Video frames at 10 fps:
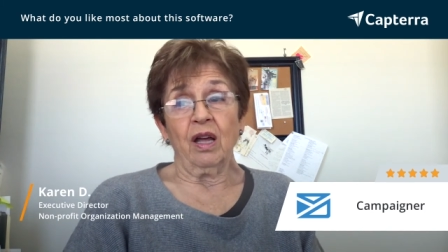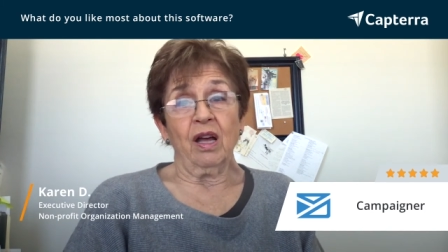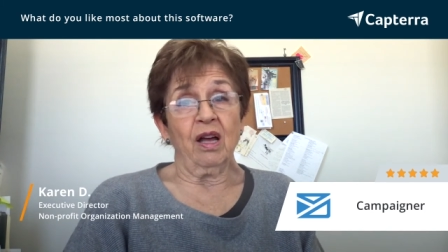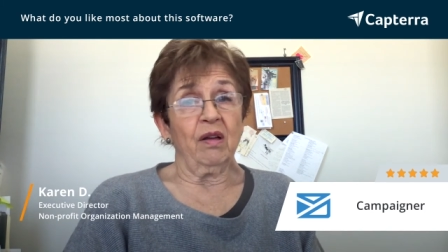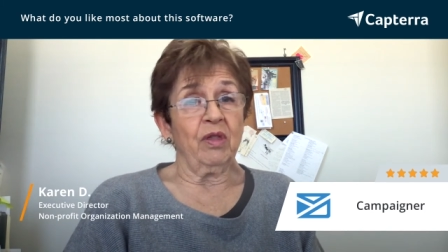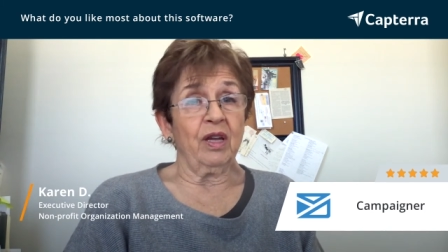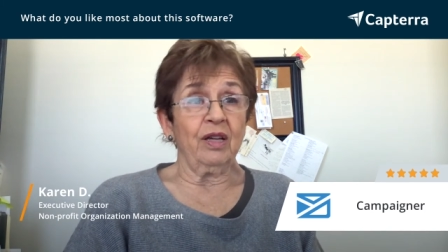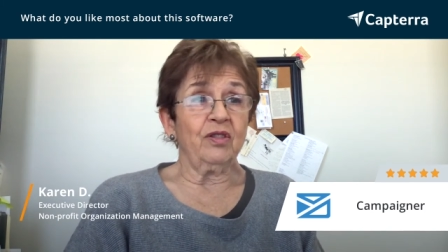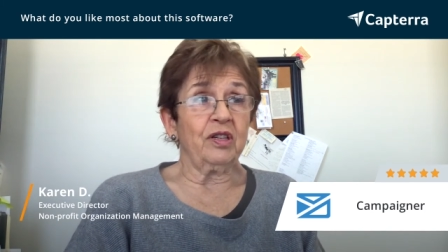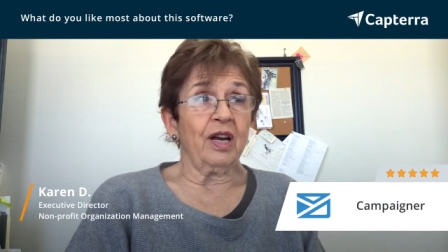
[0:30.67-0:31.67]
uh, the
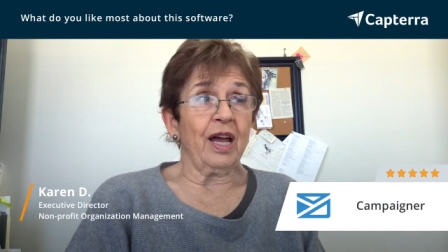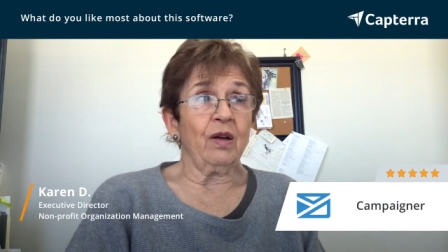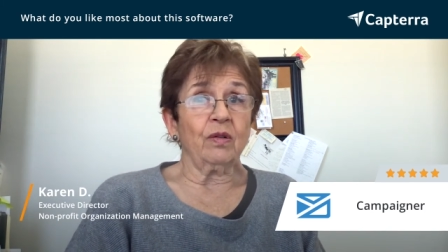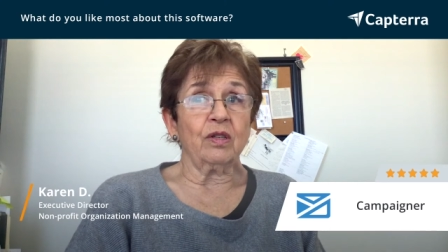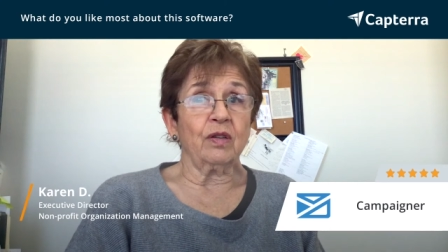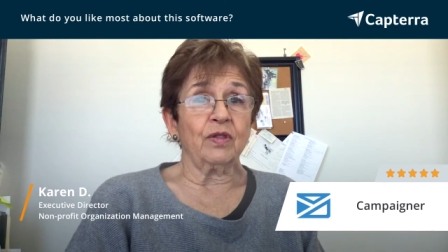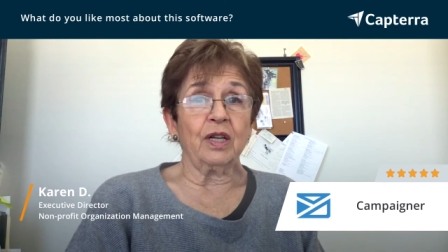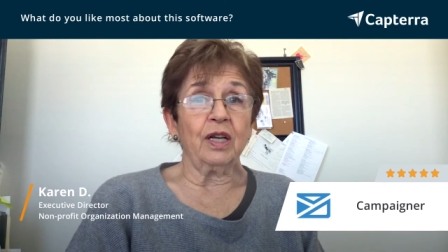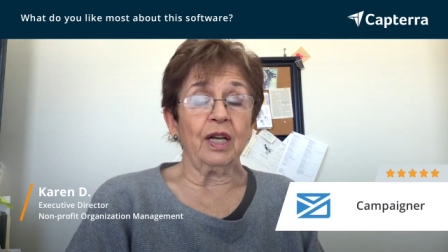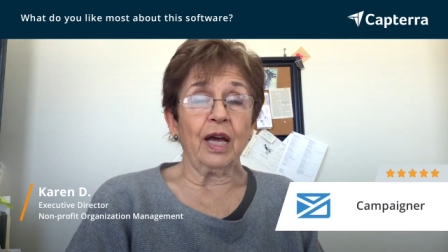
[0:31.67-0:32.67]
ins and outs of
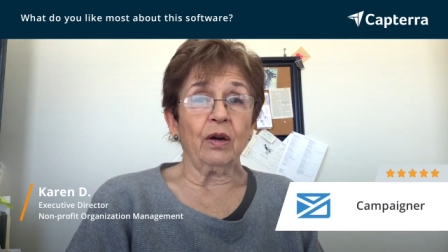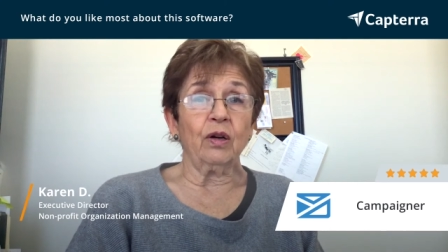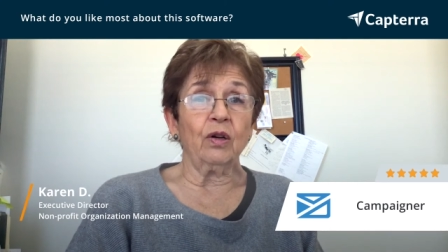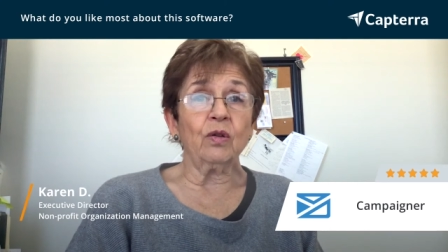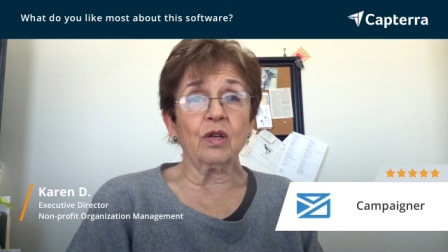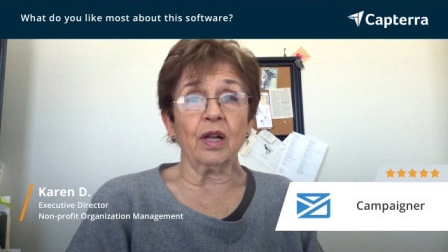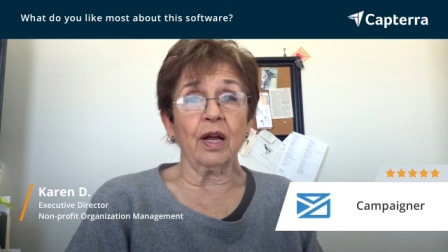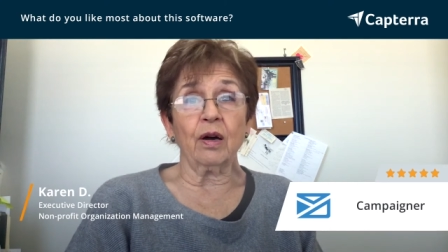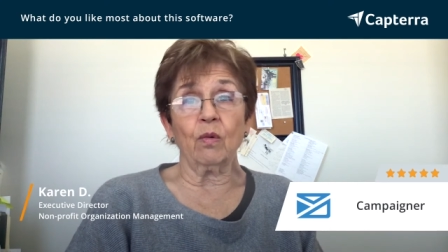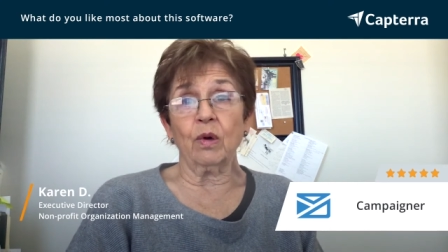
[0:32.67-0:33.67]
sending out a
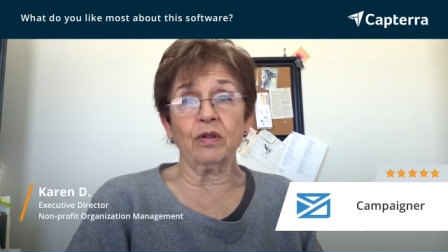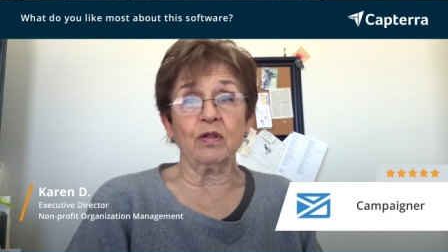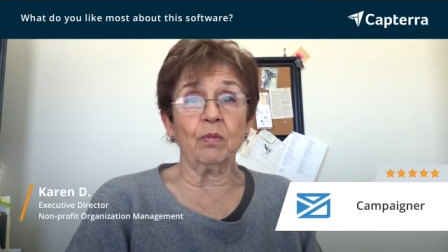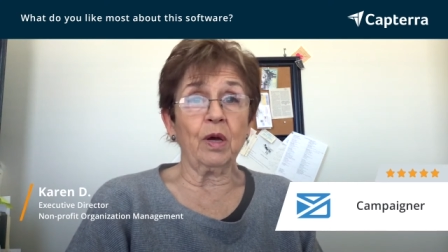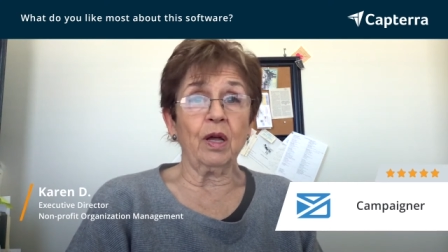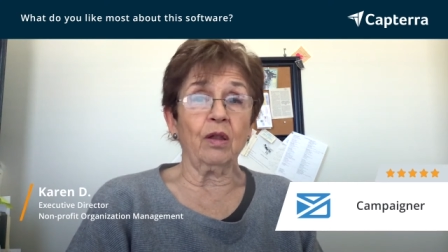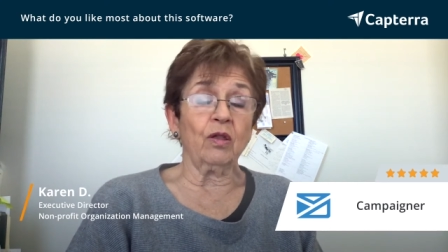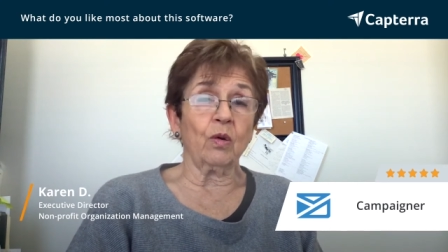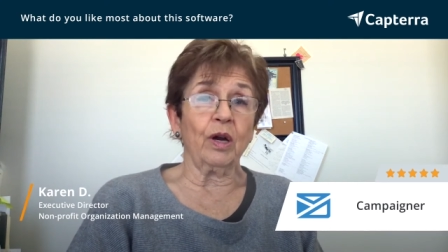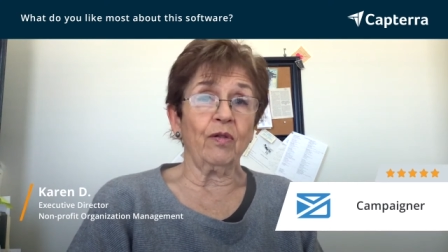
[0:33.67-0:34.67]
newsletter once a month
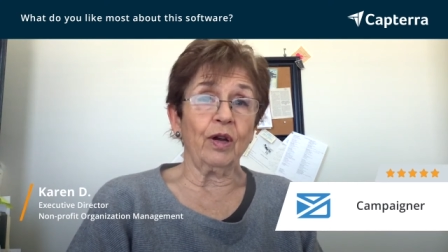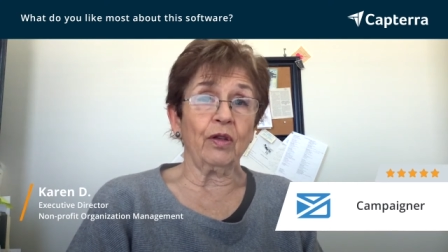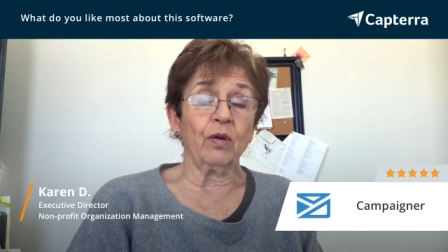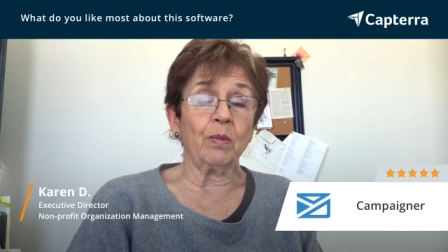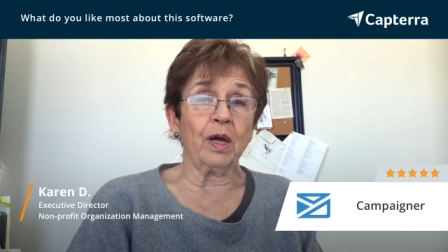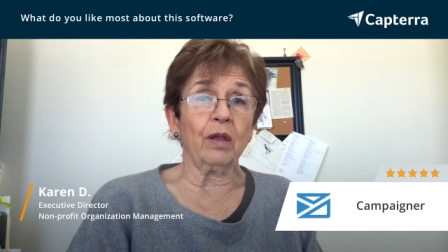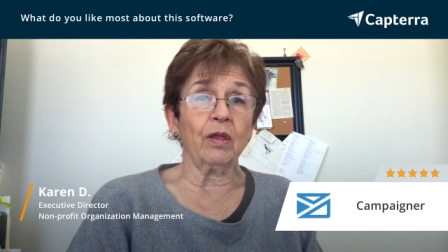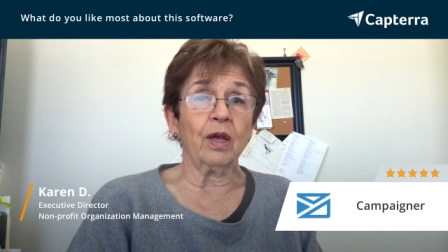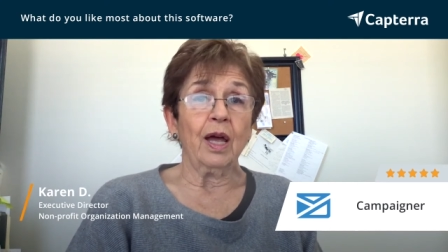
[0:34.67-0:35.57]
or every other month.